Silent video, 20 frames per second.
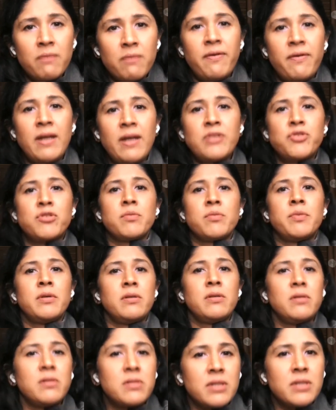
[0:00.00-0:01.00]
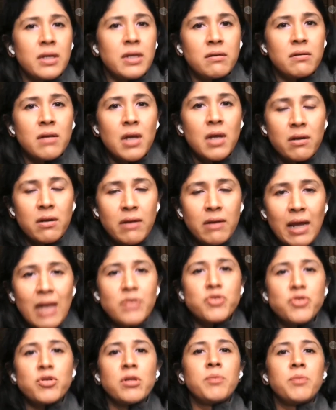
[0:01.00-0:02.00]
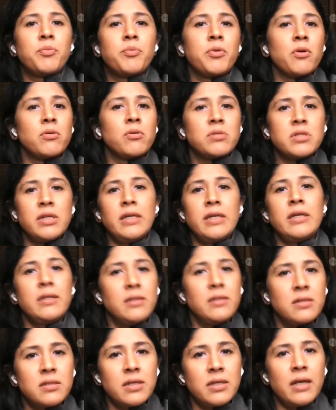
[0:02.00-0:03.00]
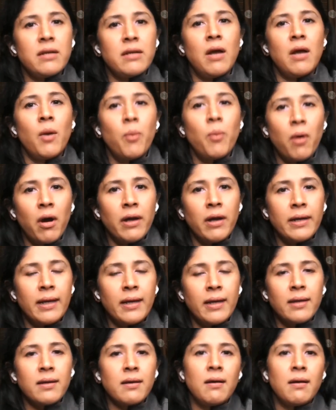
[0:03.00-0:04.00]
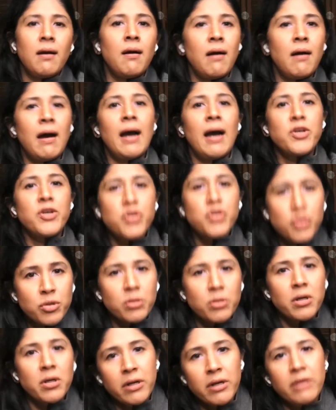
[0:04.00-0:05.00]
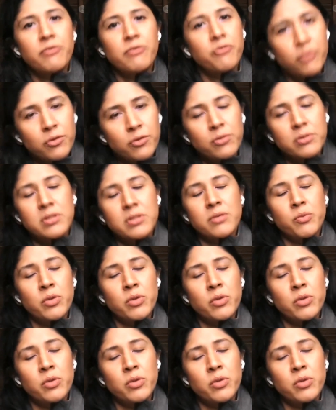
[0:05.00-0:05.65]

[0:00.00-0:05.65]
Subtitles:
vegetables and natural proteins, and avoiding high sugary foods?